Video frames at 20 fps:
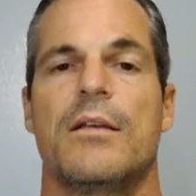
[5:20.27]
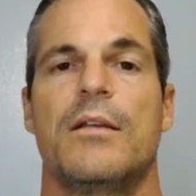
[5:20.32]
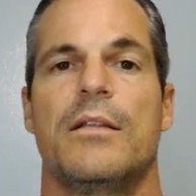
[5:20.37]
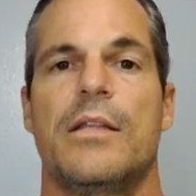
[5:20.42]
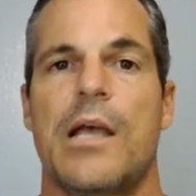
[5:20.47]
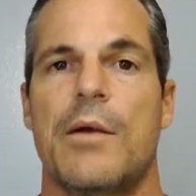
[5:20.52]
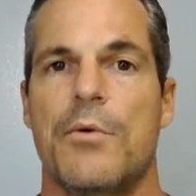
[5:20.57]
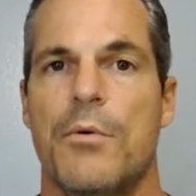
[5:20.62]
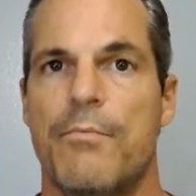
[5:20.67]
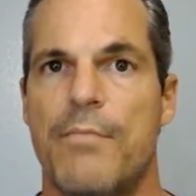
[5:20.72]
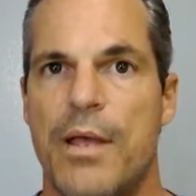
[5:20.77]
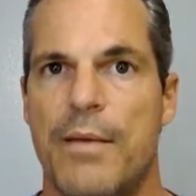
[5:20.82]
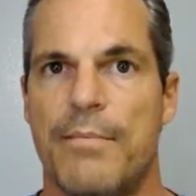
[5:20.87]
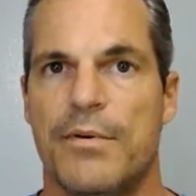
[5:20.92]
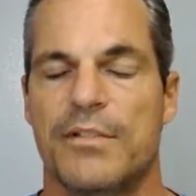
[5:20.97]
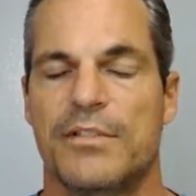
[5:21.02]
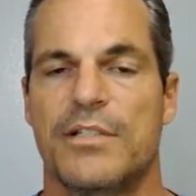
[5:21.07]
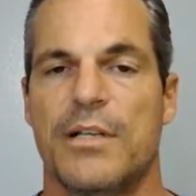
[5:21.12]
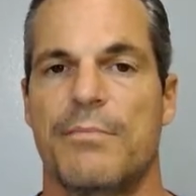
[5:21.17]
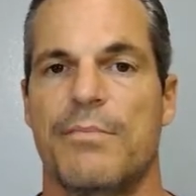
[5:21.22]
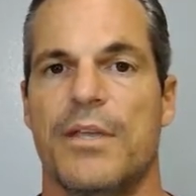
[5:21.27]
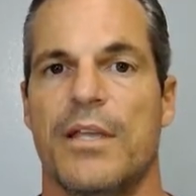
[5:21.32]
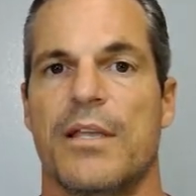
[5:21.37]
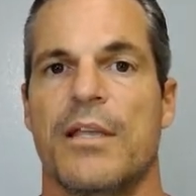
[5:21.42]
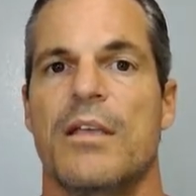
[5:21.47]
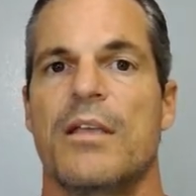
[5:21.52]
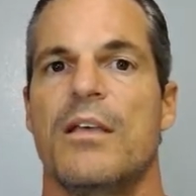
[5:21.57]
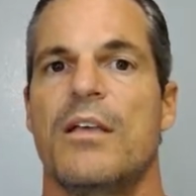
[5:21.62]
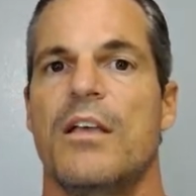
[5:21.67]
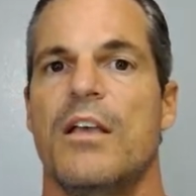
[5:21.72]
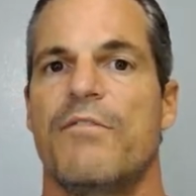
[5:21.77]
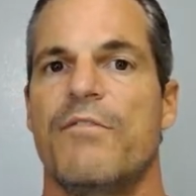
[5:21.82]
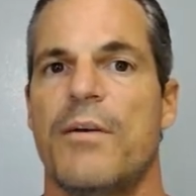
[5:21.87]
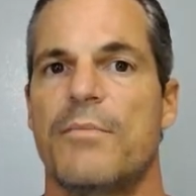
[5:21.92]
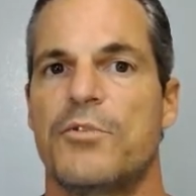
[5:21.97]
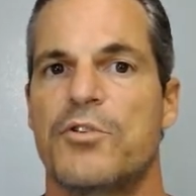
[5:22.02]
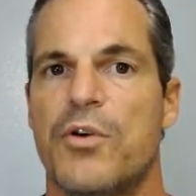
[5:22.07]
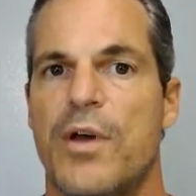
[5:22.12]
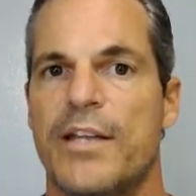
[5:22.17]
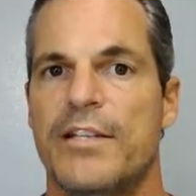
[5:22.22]
Now remember something. If I'm
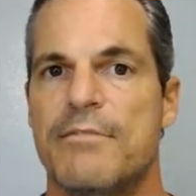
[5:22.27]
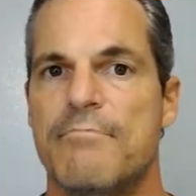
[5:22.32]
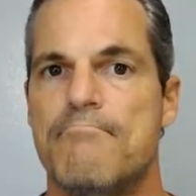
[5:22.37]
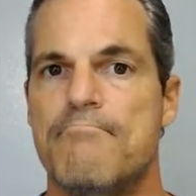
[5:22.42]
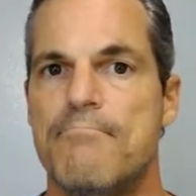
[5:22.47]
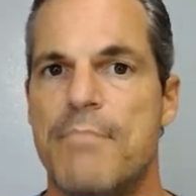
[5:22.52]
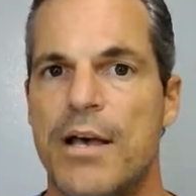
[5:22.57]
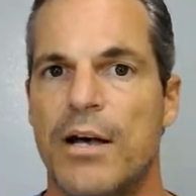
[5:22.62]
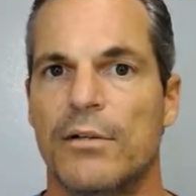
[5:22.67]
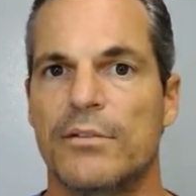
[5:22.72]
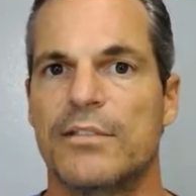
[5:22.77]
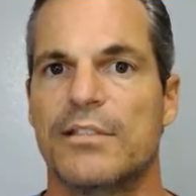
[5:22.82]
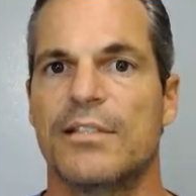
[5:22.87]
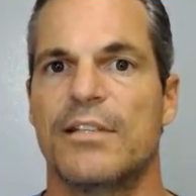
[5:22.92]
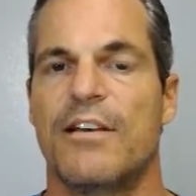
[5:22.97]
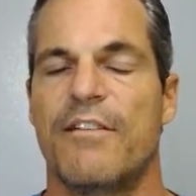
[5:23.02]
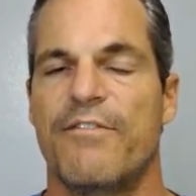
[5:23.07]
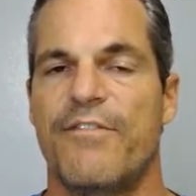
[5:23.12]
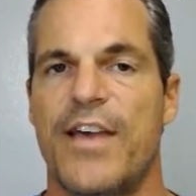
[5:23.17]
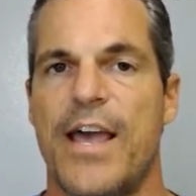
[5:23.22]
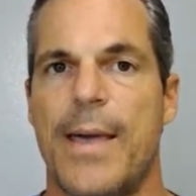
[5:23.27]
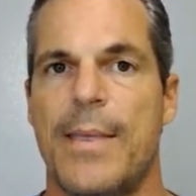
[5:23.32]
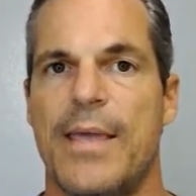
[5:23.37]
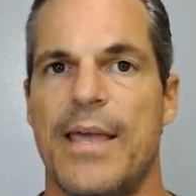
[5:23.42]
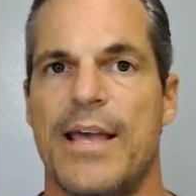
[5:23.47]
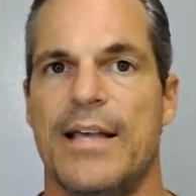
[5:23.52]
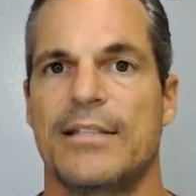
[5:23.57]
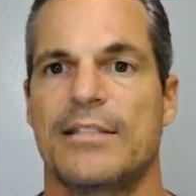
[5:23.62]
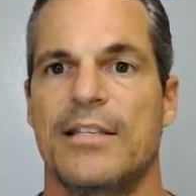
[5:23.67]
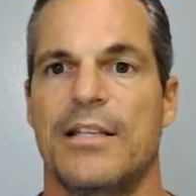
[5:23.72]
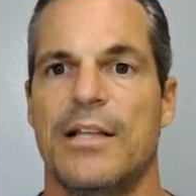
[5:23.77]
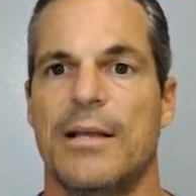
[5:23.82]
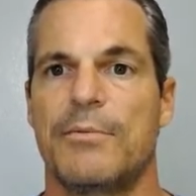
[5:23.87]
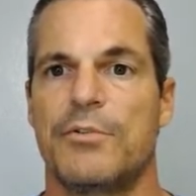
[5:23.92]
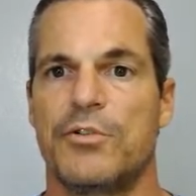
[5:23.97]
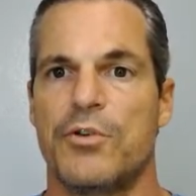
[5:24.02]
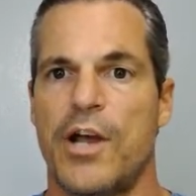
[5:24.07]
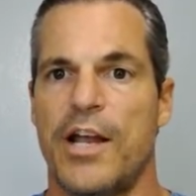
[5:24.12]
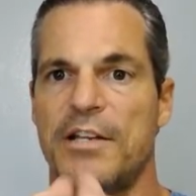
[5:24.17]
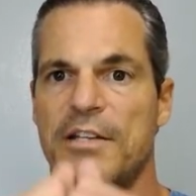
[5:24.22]
trying to melt a fatty acid, I'm
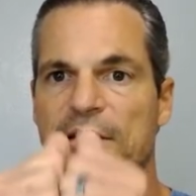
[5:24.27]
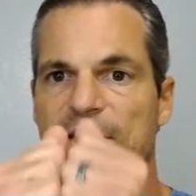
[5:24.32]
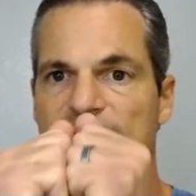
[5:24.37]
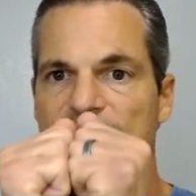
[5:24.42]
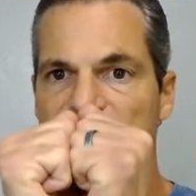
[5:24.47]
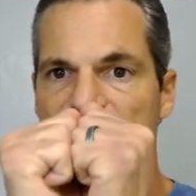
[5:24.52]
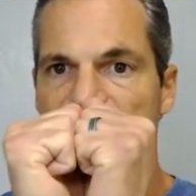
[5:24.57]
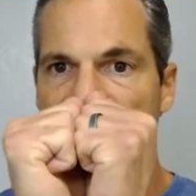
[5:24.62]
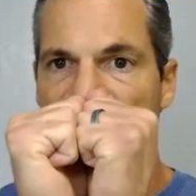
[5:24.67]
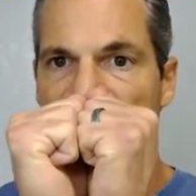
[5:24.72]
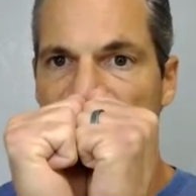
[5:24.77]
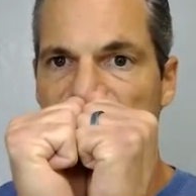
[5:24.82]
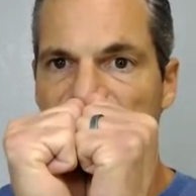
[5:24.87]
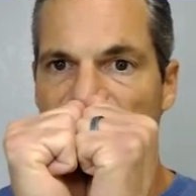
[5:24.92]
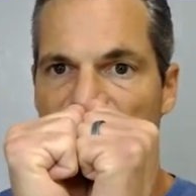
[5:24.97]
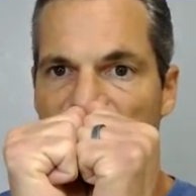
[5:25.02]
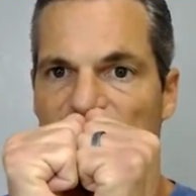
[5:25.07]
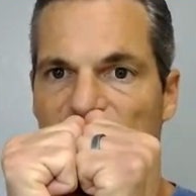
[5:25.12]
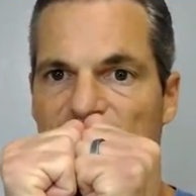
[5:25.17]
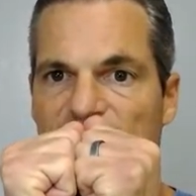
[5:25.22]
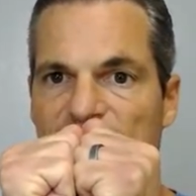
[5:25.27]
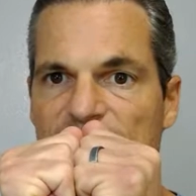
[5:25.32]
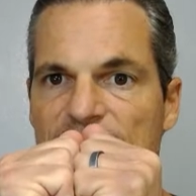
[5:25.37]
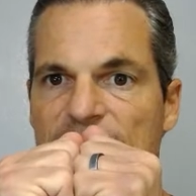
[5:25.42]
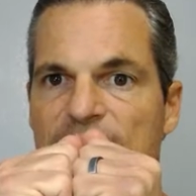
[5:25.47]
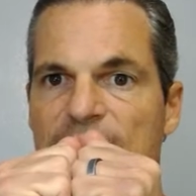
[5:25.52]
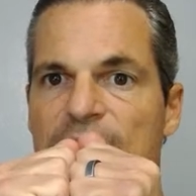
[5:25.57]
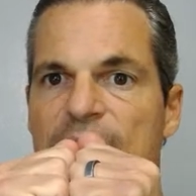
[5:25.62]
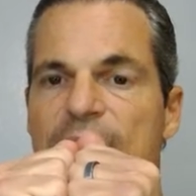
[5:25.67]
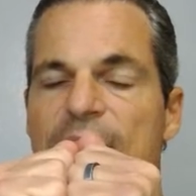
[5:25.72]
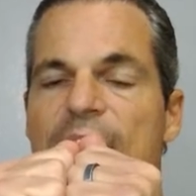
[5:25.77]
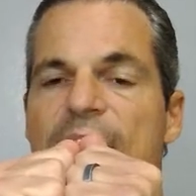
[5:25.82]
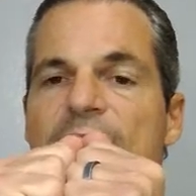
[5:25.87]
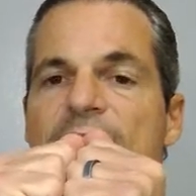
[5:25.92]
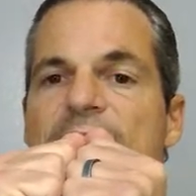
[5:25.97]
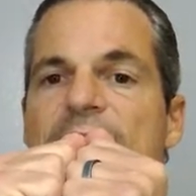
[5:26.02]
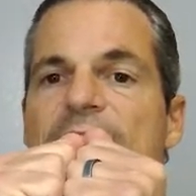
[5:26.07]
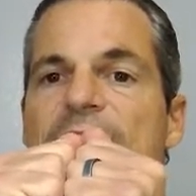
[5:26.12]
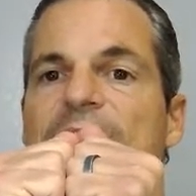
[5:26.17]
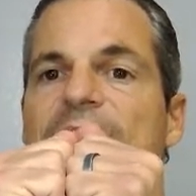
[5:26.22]
trying to take a solid
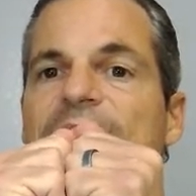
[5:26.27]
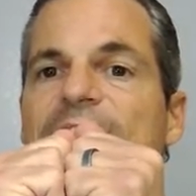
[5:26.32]
and